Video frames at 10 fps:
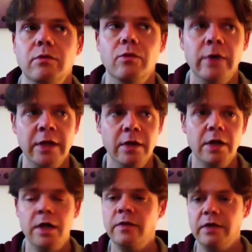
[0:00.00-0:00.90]
when you
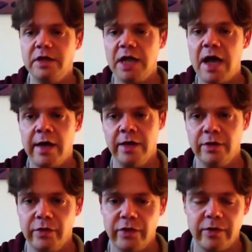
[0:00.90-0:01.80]
learn these
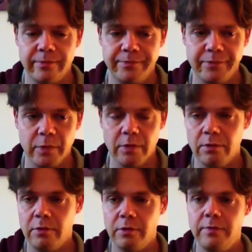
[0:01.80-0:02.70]
lines,
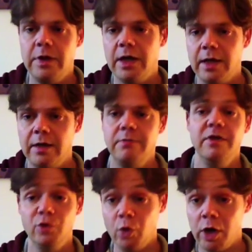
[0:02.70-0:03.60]
or if you like,
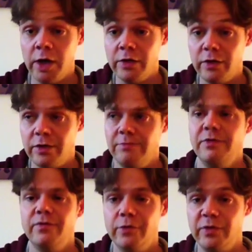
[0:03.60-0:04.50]
these words
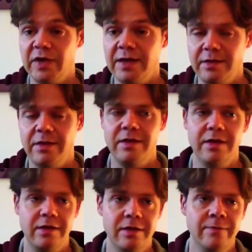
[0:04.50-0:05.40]
to form
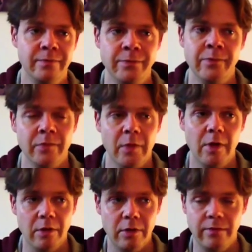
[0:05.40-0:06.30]
sentences,
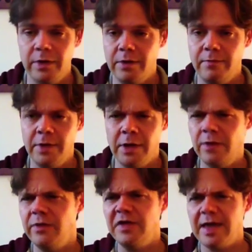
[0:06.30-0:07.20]
or if you
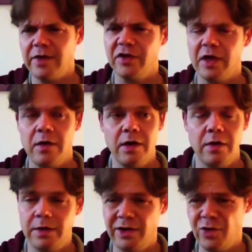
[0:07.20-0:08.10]
take a solo
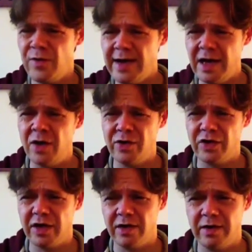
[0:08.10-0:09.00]
and it's a really long
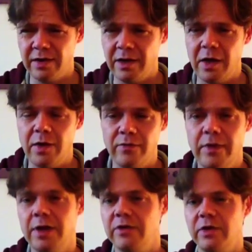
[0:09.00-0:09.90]
solo, it could go on, you
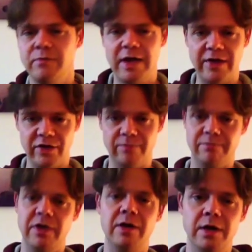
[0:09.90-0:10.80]
know, some jazz
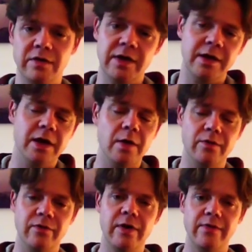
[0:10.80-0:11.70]
solos, they can go on
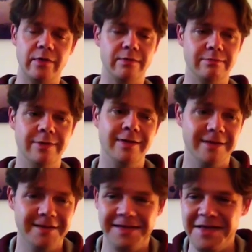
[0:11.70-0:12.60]
forever.
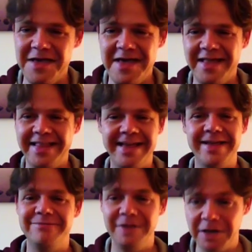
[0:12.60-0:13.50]
They
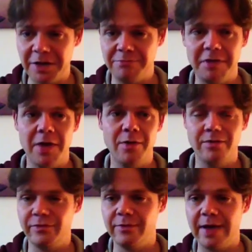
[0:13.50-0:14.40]
can, you know, go on
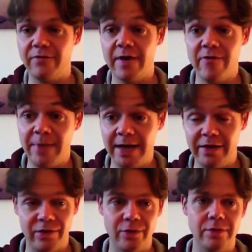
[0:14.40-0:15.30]
for about 5
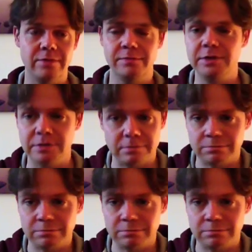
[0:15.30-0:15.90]
minutes, or, you know,